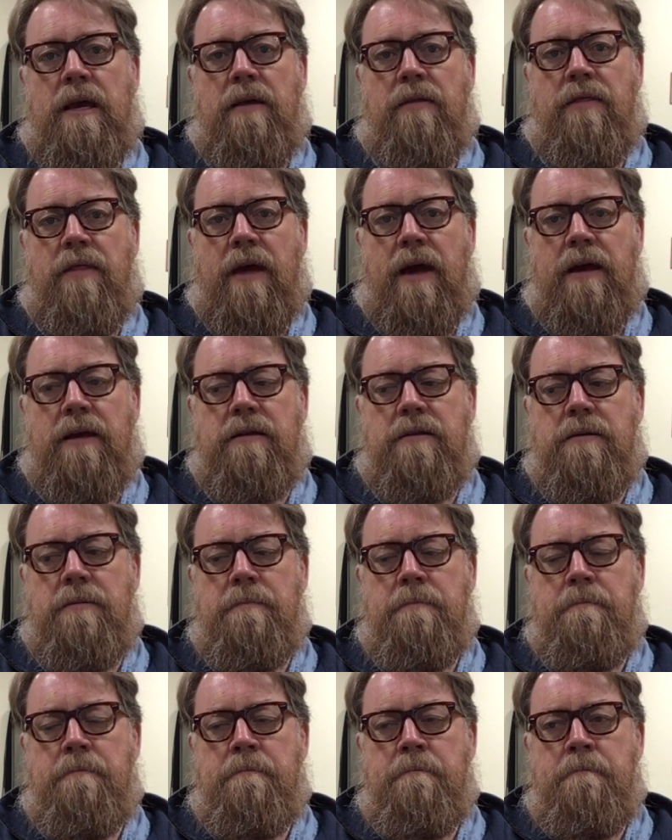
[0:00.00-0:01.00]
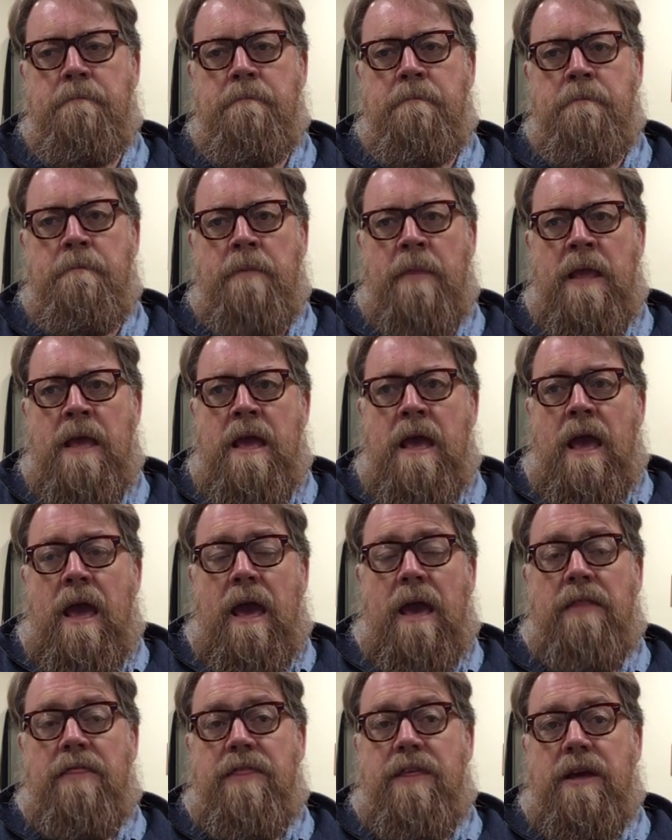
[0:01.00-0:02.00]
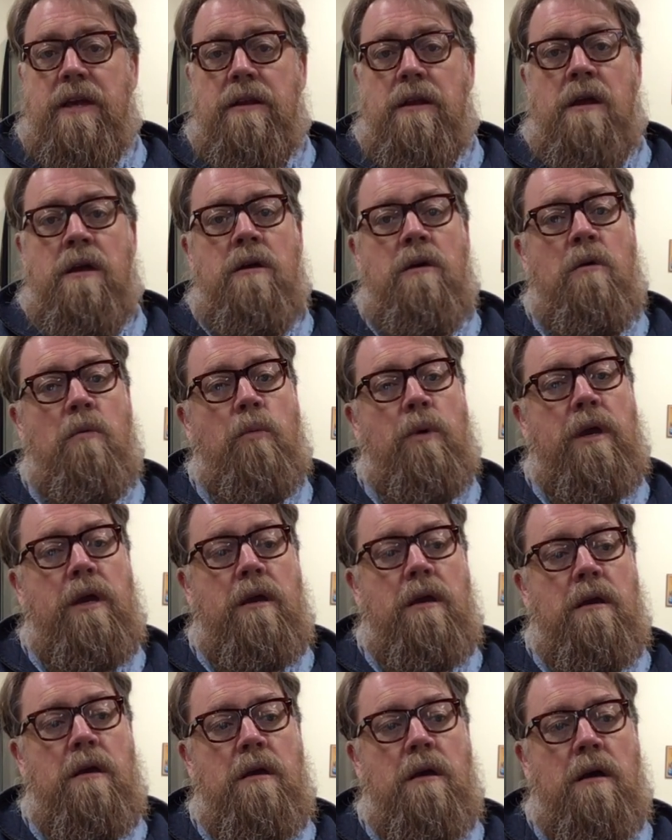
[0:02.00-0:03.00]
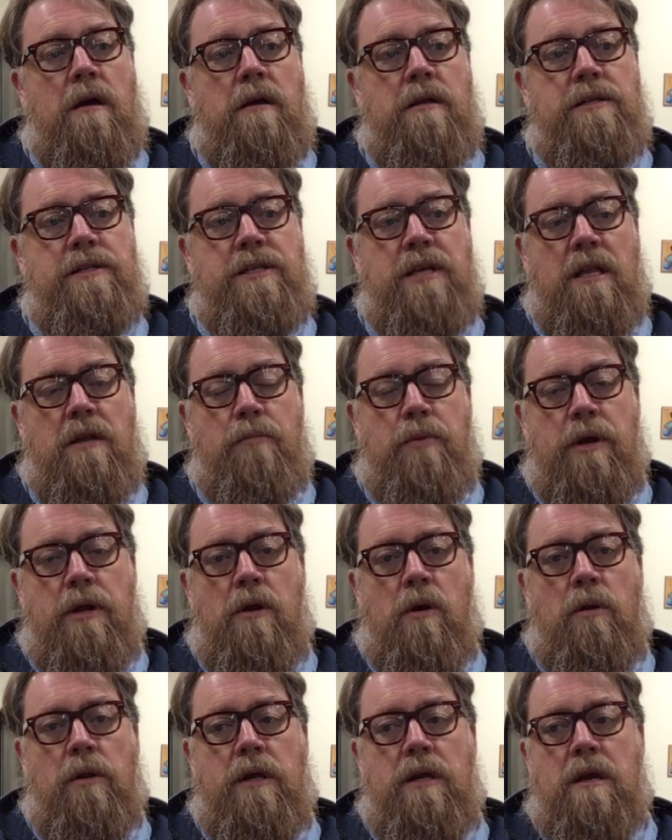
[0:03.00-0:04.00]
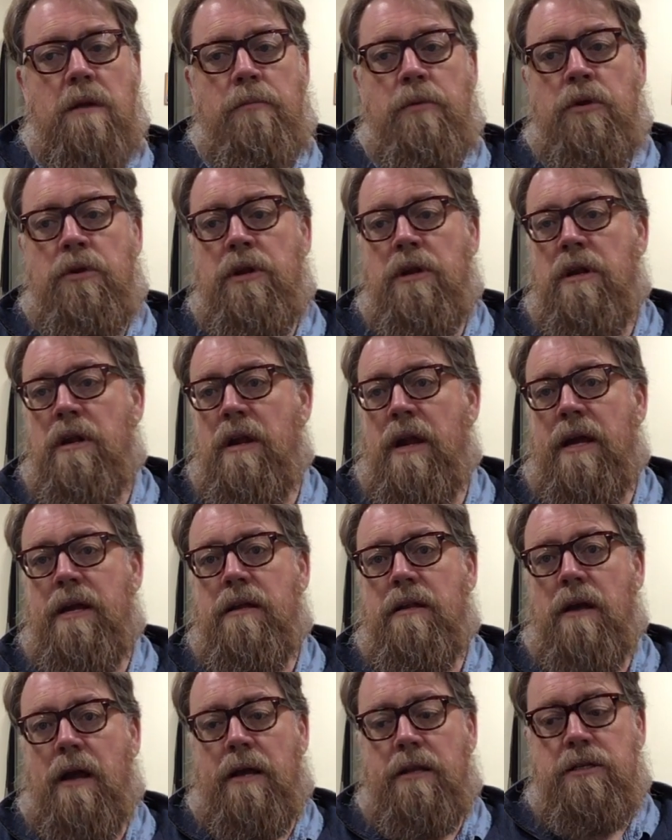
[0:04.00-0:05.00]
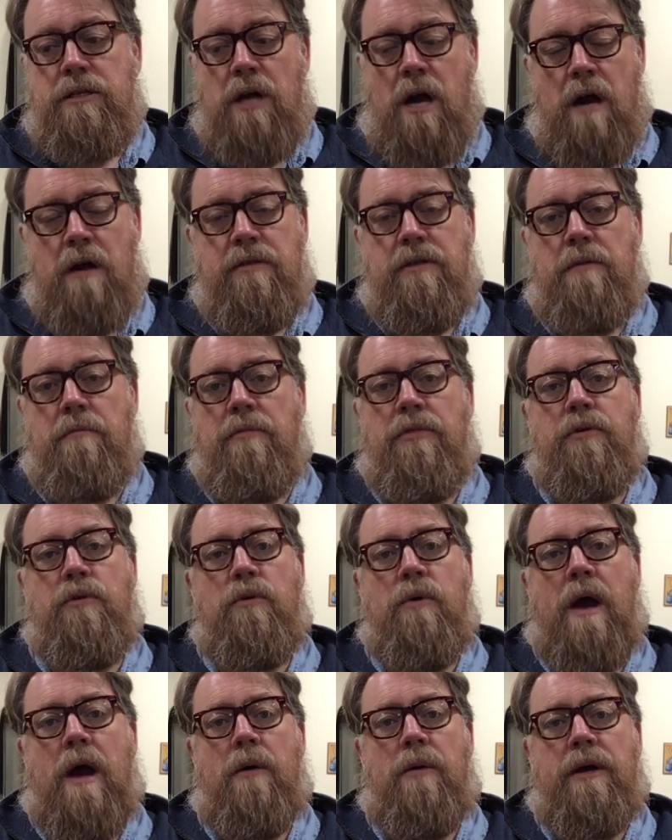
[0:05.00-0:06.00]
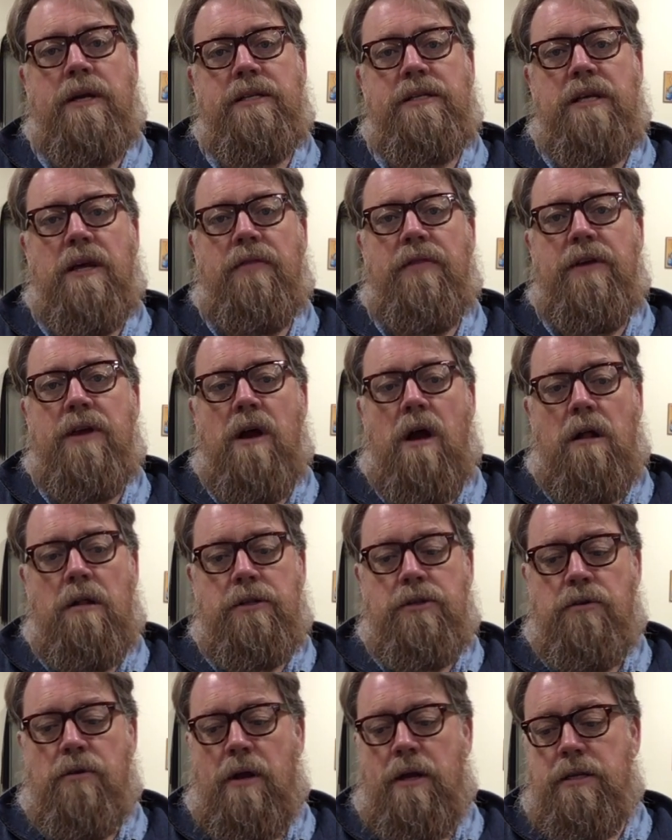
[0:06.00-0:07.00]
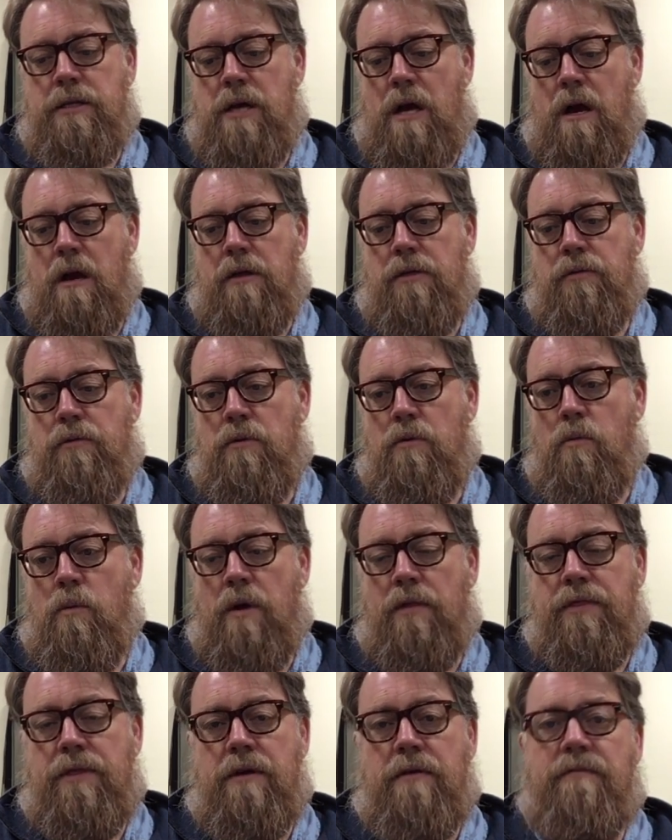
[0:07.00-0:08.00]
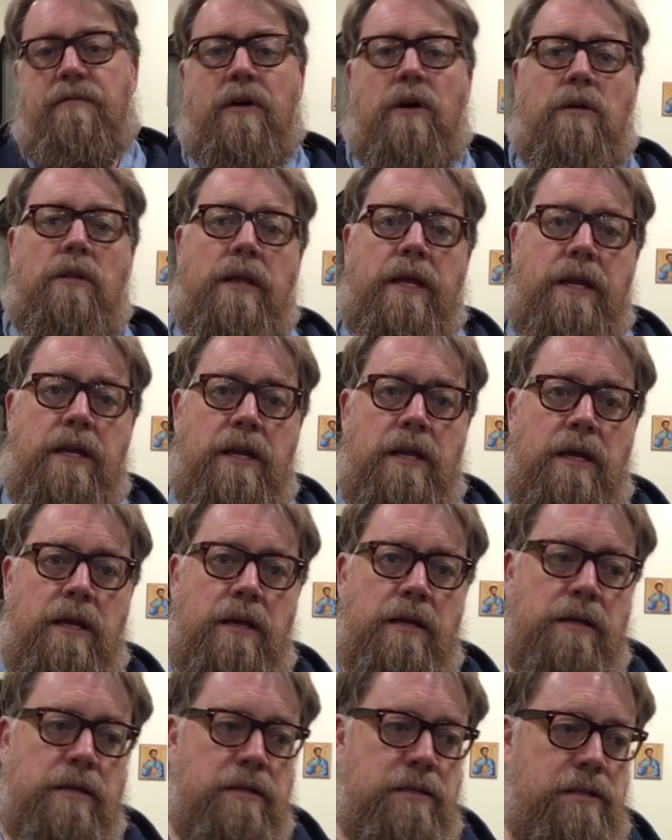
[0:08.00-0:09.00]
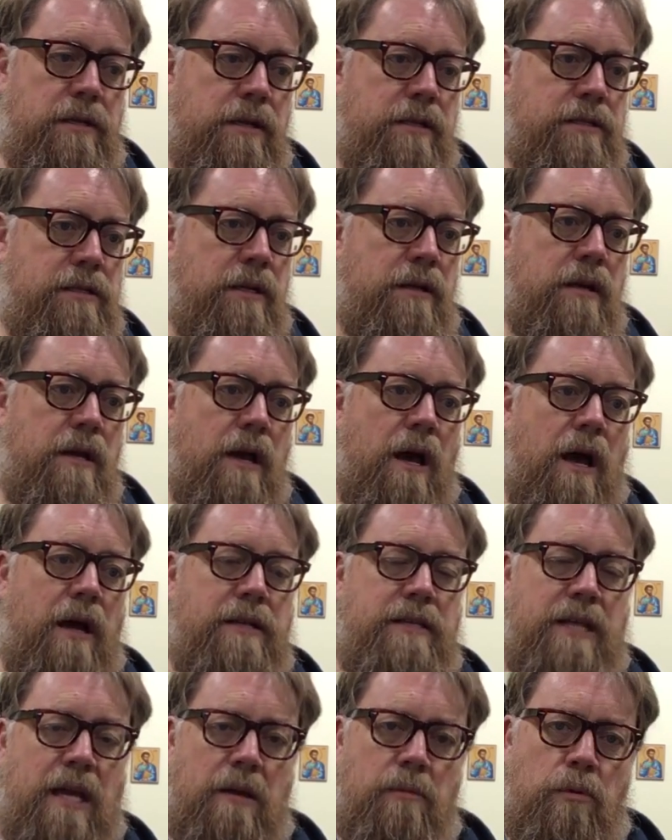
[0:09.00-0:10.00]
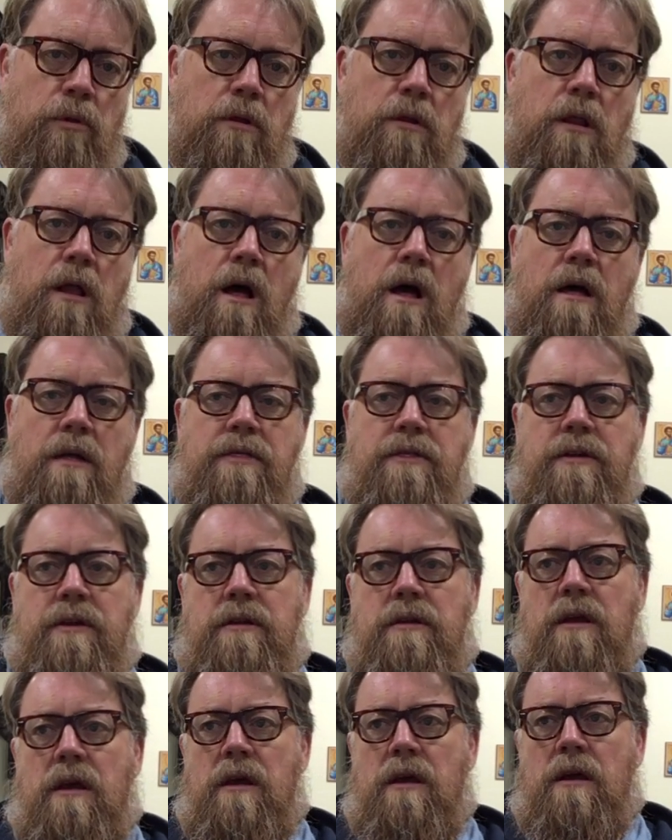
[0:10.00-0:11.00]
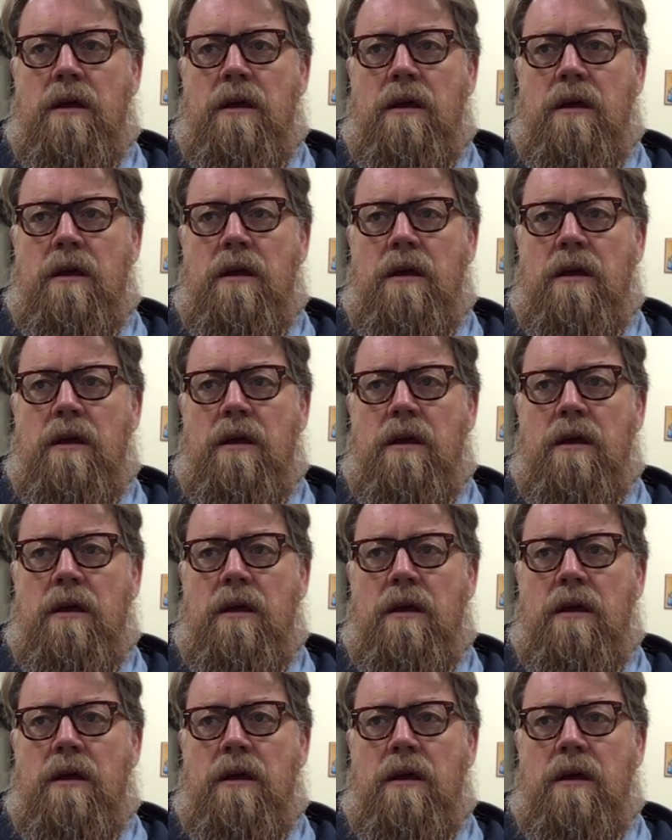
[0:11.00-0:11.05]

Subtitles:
in that. And then we celebrate Holy Communion, and I talk them through how I set the altar. I talk through what the fair linen is, that it's a tablecloth, and